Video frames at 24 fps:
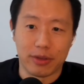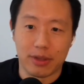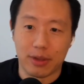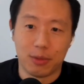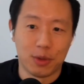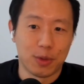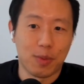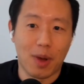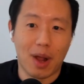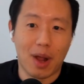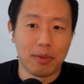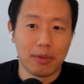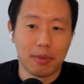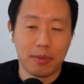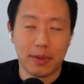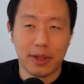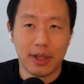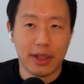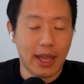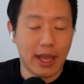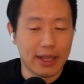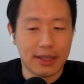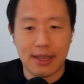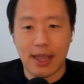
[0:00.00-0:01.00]
It was probably
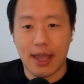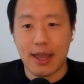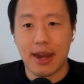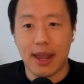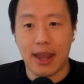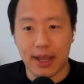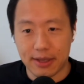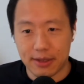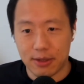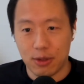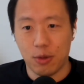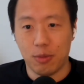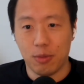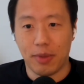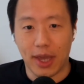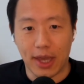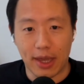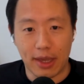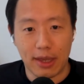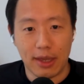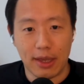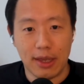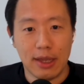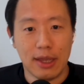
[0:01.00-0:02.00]
like 10x too
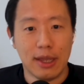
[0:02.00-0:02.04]
big.